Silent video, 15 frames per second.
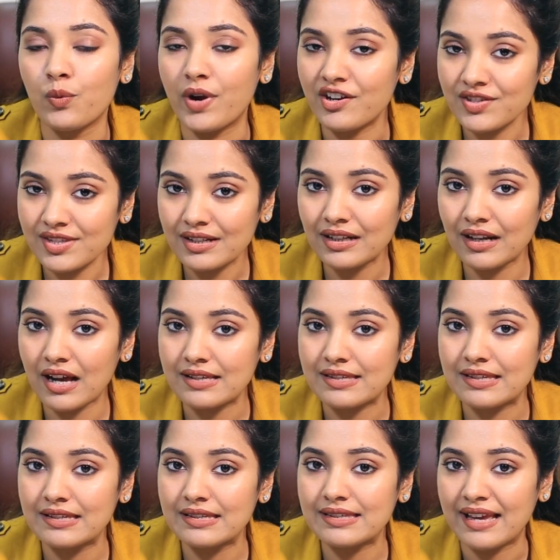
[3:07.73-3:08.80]
wear
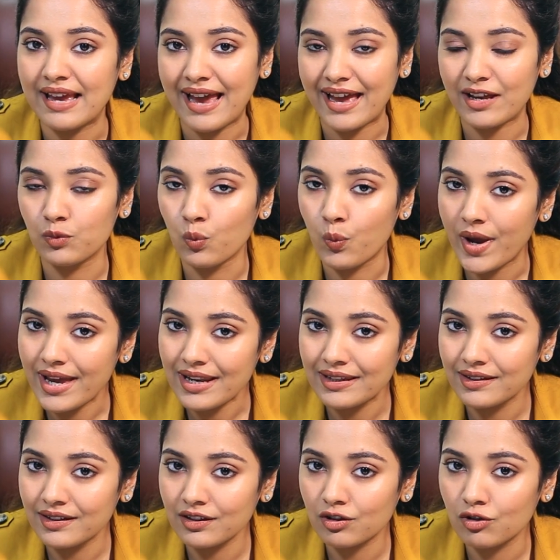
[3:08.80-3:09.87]
sunglasses, and wear
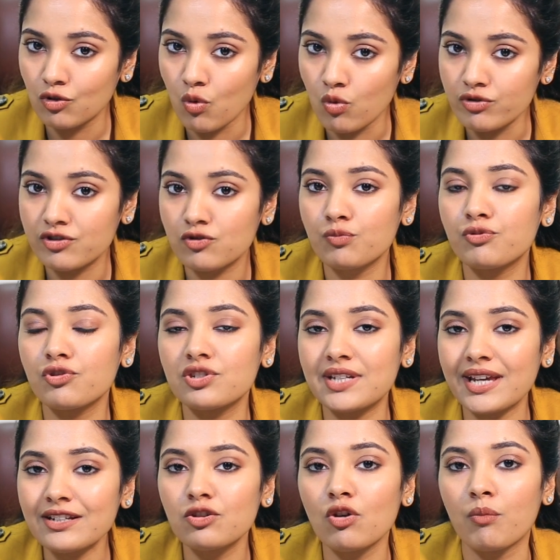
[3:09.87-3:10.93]
linen clothes to
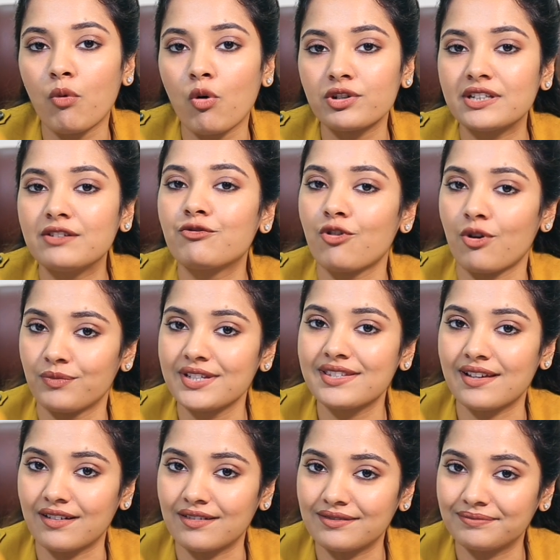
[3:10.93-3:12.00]
protect your body from the
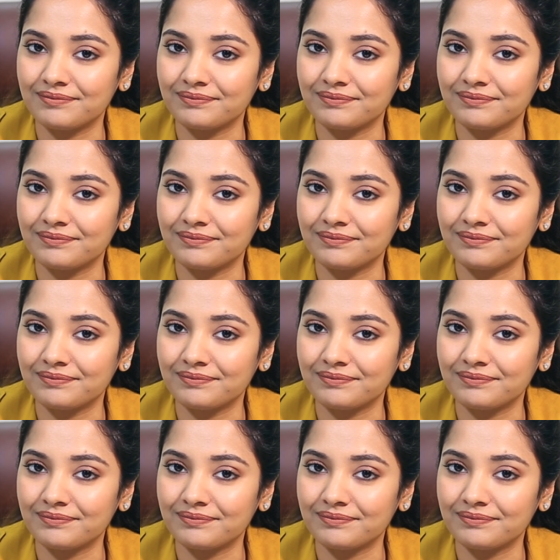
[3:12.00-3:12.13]
sun.